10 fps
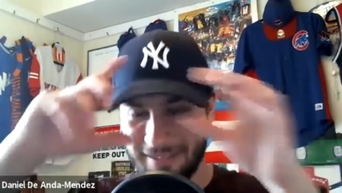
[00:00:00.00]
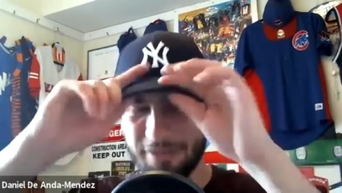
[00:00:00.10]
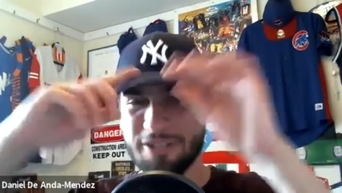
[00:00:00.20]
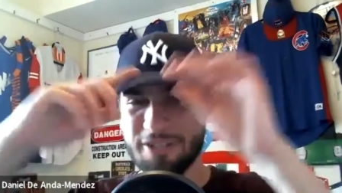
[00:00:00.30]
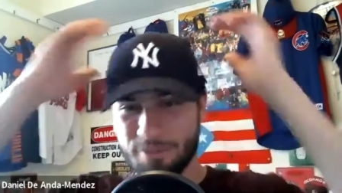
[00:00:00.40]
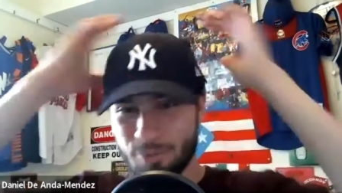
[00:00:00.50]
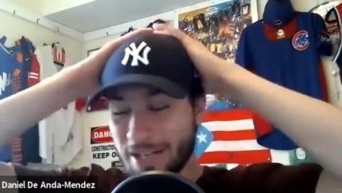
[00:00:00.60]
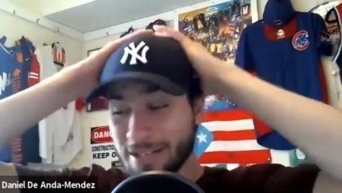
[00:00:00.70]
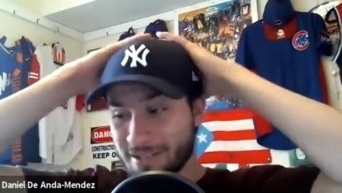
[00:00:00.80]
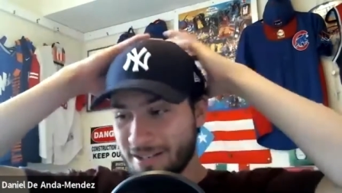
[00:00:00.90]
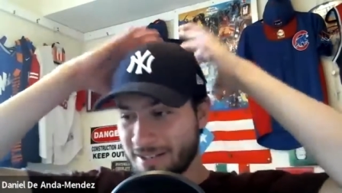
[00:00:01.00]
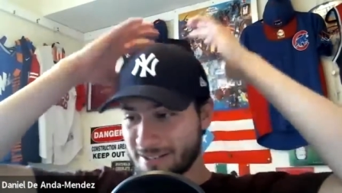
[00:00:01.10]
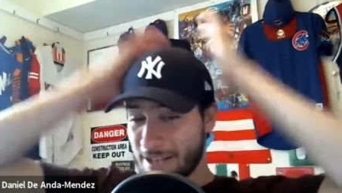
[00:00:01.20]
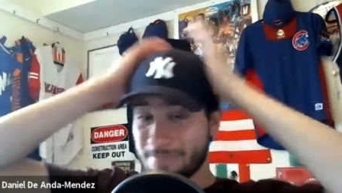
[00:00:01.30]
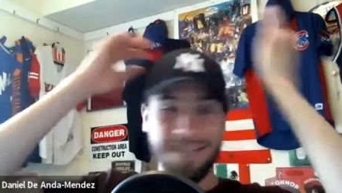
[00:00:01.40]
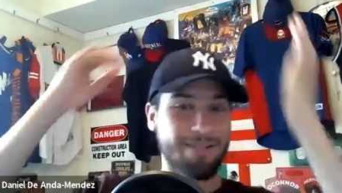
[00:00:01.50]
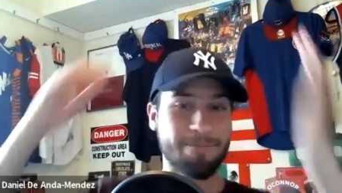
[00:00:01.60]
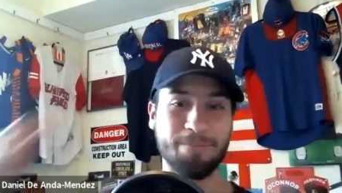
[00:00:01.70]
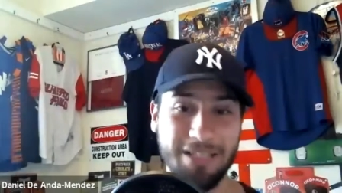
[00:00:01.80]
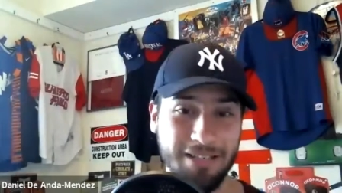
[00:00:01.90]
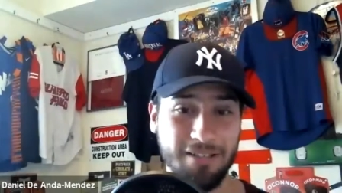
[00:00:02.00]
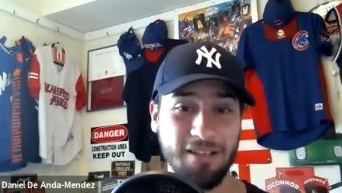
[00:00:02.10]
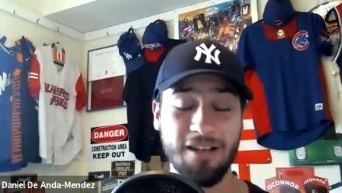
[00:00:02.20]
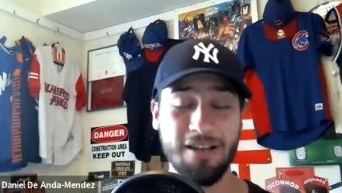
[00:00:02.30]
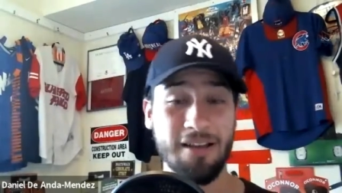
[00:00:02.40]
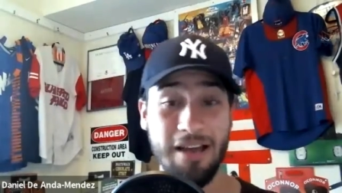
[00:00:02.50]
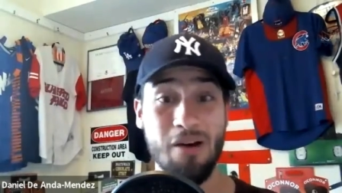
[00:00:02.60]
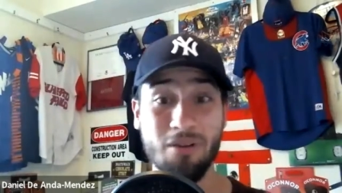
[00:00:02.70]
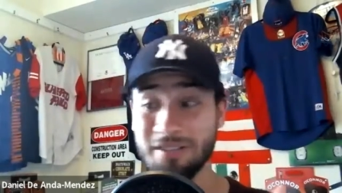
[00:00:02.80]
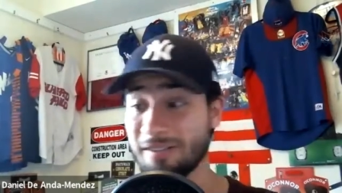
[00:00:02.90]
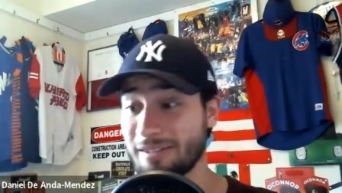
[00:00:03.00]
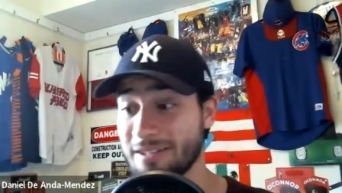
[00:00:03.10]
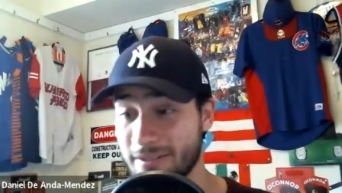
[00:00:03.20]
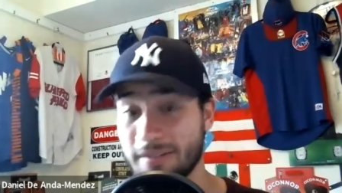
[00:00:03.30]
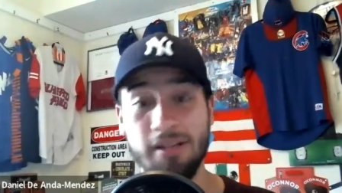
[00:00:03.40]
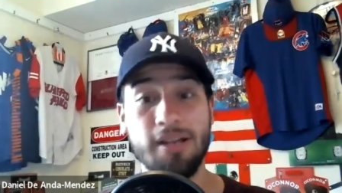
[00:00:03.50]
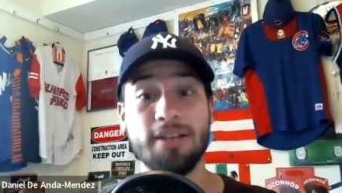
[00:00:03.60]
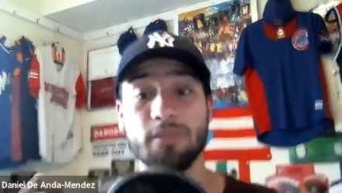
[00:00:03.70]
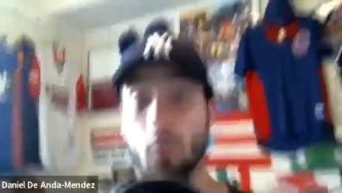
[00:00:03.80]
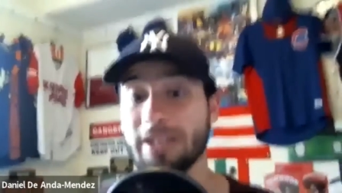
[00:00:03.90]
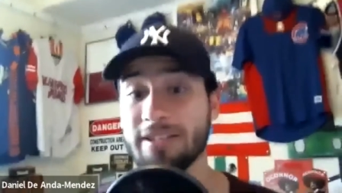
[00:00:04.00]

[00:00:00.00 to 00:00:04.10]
he went to the White Sox. I'm not complaining. I want this. The White